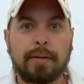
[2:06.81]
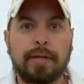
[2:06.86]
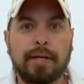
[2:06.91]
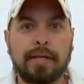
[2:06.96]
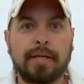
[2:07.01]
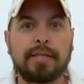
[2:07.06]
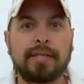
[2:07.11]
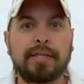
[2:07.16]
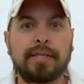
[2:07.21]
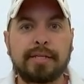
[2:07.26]

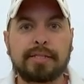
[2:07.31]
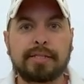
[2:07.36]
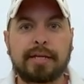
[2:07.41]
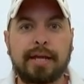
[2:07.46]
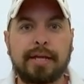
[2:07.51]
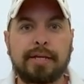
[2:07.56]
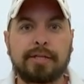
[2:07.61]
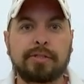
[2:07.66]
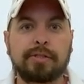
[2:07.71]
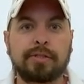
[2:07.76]
In this
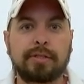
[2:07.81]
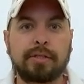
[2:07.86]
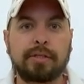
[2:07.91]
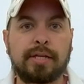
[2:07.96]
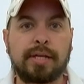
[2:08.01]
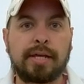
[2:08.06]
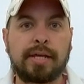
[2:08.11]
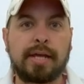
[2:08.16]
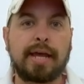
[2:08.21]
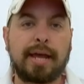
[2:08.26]
case,
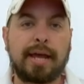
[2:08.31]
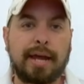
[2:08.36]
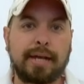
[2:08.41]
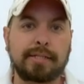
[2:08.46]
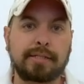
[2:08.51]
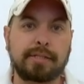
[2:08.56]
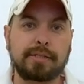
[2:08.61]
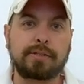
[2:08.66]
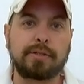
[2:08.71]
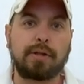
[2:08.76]
the
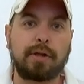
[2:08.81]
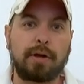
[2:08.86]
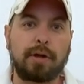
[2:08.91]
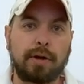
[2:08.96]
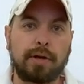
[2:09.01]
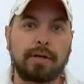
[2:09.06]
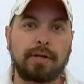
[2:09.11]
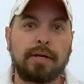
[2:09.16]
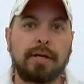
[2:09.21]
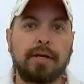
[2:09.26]
Hess's
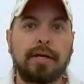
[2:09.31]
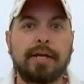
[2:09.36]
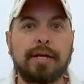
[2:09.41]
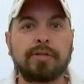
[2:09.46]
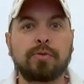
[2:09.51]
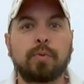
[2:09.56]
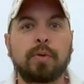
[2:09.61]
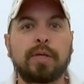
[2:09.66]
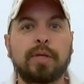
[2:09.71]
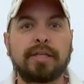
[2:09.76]
law
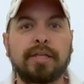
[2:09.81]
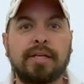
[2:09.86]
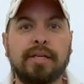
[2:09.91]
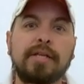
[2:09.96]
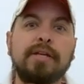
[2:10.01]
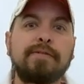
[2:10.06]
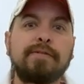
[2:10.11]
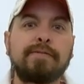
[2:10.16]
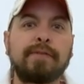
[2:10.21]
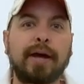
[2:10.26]
is with
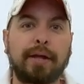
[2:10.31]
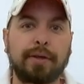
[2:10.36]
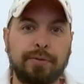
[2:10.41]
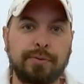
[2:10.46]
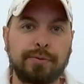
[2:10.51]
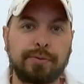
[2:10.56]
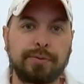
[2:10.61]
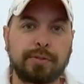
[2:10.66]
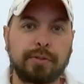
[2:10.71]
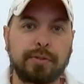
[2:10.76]
E
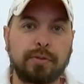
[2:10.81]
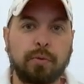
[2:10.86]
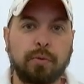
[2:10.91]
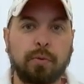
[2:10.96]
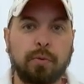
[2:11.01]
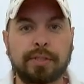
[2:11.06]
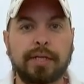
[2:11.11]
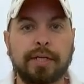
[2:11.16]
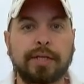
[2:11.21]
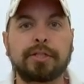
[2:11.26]
values or
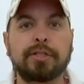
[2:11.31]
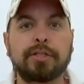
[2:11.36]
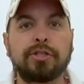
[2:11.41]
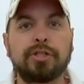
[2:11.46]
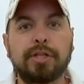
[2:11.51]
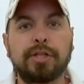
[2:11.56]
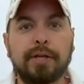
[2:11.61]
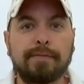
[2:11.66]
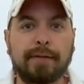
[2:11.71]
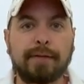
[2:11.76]
delta
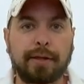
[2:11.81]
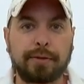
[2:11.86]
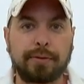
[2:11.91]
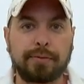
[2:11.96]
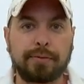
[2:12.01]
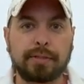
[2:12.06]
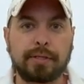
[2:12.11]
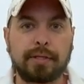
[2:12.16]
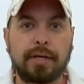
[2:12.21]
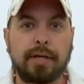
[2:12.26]
G
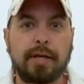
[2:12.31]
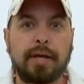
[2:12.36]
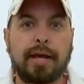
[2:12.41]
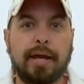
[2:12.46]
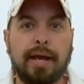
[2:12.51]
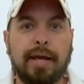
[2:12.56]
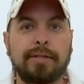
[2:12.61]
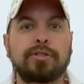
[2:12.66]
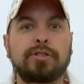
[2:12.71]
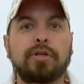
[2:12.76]
values.
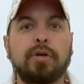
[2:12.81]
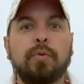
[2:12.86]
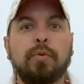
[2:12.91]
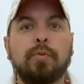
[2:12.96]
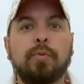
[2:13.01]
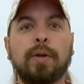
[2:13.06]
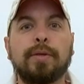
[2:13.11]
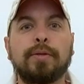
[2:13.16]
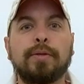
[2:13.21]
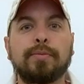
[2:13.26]
And so
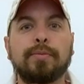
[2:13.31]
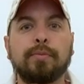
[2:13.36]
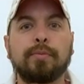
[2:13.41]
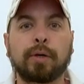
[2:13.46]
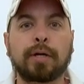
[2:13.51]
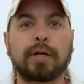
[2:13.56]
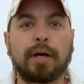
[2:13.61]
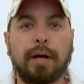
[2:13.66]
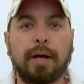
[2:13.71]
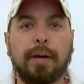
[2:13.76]
when we're
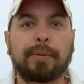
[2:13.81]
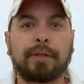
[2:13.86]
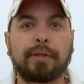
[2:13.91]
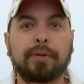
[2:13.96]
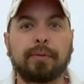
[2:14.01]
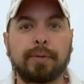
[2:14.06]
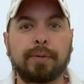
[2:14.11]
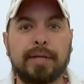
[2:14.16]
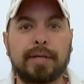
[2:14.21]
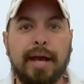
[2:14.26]
coupling
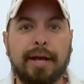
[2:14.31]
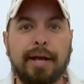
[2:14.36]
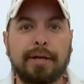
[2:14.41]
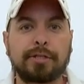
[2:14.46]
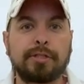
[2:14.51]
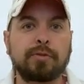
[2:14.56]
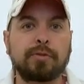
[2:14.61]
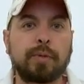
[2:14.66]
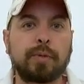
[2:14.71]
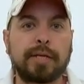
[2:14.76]

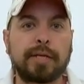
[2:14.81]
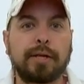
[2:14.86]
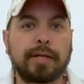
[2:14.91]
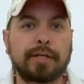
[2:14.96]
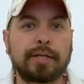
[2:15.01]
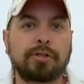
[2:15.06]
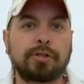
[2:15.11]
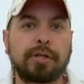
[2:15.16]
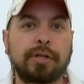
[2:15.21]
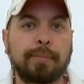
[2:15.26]
reactions, we can
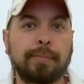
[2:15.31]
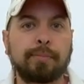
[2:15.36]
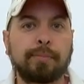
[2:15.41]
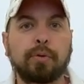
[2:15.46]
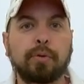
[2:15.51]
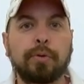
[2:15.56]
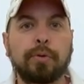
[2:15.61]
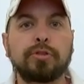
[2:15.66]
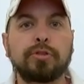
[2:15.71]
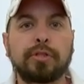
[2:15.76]
actually
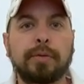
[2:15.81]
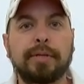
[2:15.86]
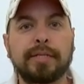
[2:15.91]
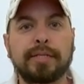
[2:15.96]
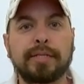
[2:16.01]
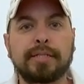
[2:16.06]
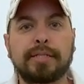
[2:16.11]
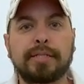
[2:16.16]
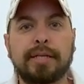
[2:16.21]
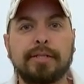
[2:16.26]
approach them in a
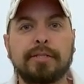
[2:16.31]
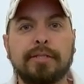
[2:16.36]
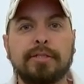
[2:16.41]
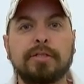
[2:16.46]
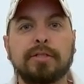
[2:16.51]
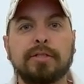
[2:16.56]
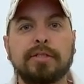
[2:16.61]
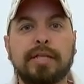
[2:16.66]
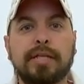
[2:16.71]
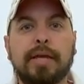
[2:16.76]
sense
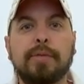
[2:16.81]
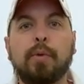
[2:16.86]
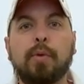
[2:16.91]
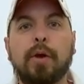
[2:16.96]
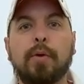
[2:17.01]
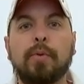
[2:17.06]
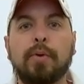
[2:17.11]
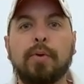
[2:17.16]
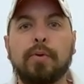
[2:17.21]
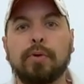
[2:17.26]
the same way
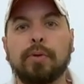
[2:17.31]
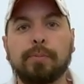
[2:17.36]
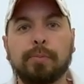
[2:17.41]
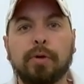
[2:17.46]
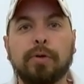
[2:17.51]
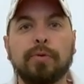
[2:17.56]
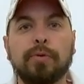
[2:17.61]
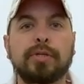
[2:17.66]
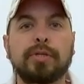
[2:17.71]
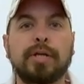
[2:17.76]
we would
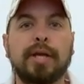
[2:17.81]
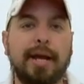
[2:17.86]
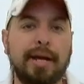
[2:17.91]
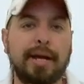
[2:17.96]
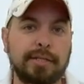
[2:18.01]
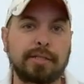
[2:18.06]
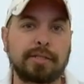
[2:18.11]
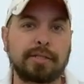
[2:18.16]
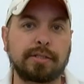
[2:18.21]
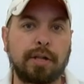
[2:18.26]
approach
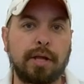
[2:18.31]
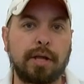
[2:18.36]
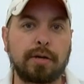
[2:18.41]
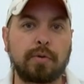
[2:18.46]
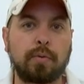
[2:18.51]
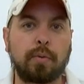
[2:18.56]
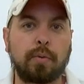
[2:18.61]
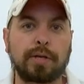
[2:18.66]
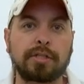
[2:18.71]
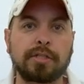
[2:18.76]
Hess's law
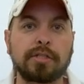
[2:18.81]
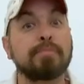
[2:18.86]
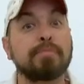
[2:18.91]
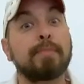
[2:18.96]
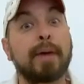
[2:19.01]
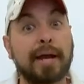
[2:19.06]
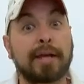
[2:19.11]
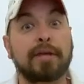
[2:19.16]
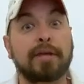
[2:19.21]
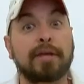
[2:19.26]
questions
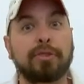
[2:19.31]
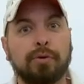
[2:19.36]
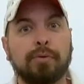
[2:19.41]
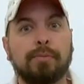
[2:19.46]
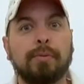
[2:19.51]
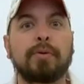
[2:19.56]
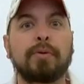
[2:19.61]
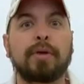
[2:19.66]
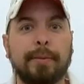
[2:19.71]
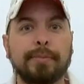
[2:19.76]
back in
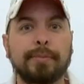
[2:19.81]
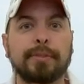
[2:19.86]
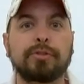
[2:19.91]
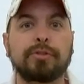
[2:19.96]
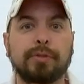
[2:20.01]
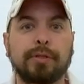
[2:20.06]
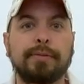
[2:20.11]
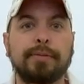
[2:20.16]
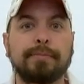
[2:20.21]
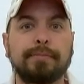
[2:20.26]

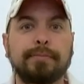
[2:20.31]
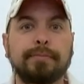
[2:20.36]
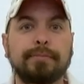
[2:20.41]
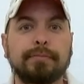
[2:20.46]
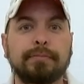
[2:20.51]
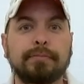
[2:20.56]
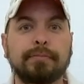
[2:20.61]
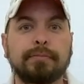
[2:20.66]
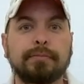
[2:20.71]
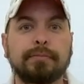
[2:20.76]
thermochemistry.
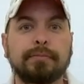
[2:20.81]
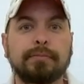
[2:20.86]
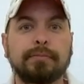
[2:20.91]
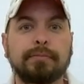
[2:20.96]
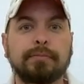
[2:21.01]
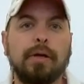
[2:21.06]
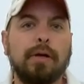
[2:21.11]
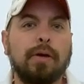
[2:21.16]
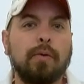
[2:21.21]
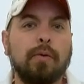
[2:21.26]

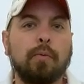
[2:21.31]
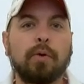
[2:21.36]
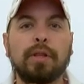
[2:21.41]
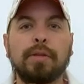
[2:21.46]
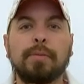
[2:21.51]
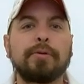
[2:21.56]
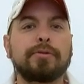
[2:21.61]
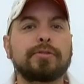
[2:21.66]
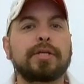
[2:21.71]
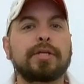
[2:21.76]
One of the
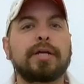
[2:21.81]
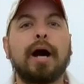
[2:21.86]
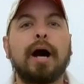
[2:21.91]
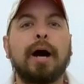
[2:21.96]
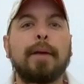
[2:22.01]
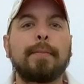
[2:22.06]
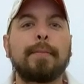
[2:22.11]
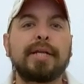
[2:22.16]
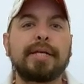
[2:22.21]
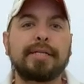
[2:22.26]
most
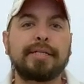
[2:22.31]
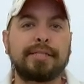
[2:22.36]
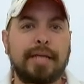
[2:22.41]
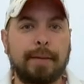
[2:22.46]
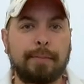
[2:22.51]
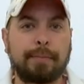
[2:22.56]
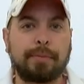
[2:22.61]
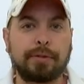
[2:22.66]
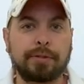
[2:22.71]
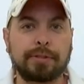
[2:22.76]
common
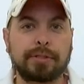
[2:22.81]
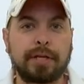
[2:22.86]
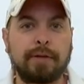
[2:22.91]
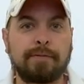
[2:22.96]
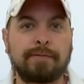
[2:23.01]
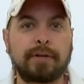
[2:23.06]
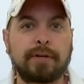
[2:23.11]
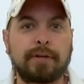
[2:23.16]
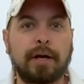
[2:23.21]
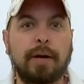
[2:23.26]
examples
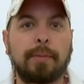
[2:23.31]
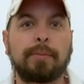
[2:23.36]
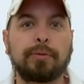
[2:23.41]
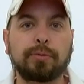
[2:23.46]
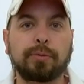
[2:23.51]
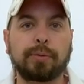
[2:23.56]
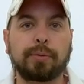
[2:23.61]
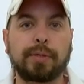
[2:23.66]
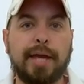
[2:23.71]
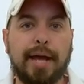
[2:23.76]
of coupled
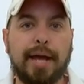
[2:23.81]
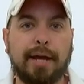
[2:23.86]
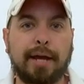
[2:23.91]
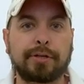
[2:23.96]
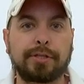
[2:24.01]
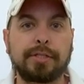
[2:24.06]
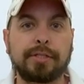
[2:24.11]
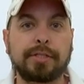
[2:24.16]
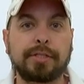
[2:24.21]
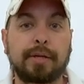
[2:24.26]

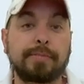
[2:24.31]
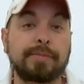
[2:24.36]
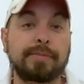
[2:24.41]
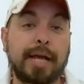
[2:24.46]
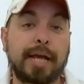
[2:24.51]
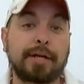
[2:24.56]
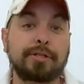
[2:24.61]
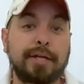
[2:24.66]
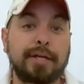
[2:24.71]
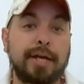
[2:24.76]
reactions comes
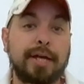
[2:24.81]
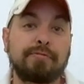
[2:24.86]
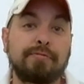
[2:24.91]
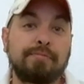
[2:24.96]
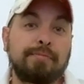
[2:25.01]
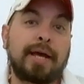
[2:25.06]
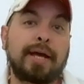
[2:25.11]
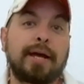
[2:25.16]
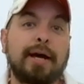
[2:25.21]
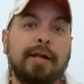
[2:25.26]
actually out of
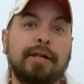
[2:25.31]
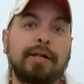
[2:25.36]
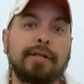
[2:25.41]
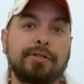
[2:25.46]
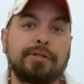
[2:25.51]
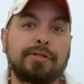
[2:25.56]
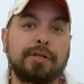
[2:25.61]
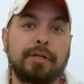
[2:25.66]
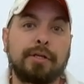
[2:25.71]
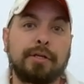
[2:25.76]

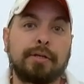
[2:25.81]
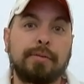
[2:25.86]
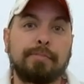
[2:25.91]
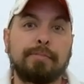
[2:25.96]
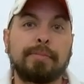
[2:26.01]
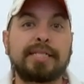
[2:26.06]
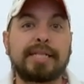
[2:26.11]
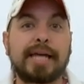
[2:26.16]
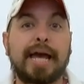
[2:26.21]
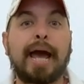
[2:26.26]
biology,
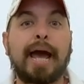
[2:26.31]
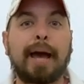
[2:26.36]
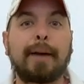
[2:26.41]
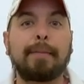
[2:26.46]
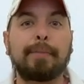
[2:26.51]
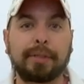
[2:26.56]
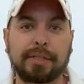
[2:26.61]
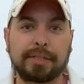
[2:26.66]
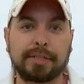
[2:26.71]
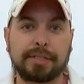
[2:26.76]

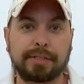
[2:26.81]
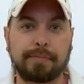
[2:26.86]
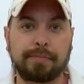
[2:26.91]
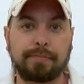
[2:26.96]
metabolism.